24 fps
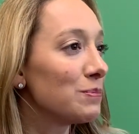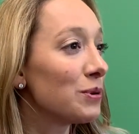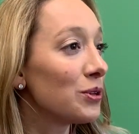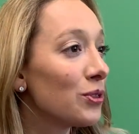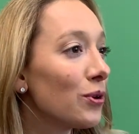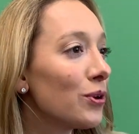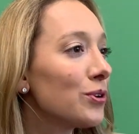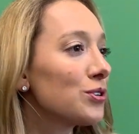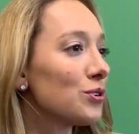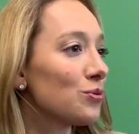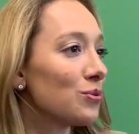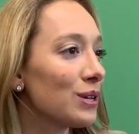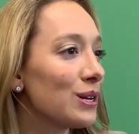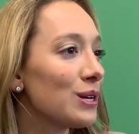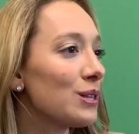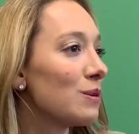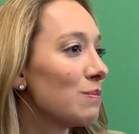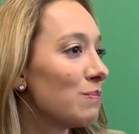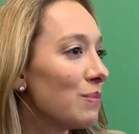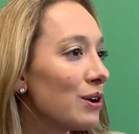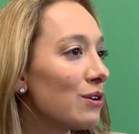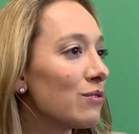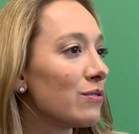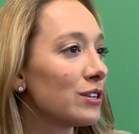But those are really
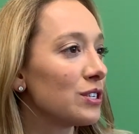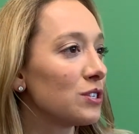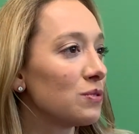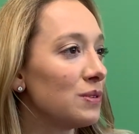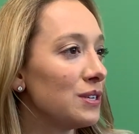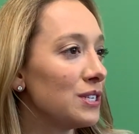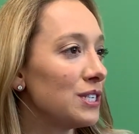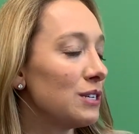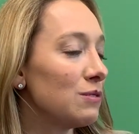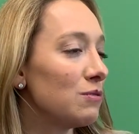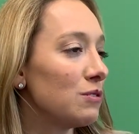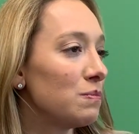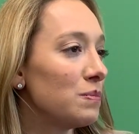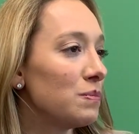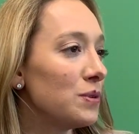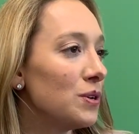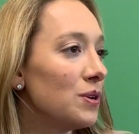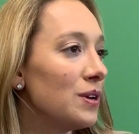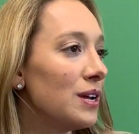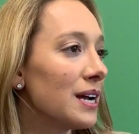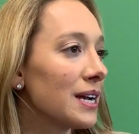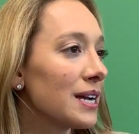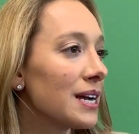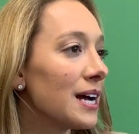the big ones we see with
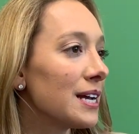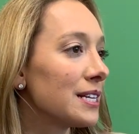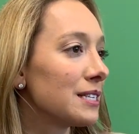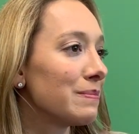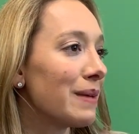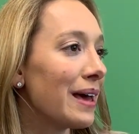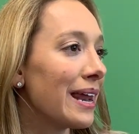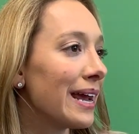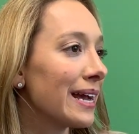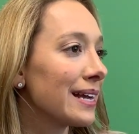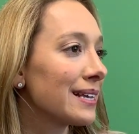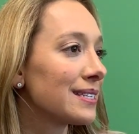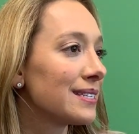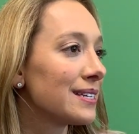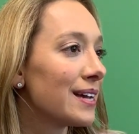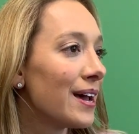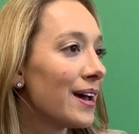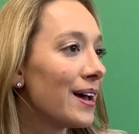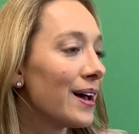beauty and cosmetics.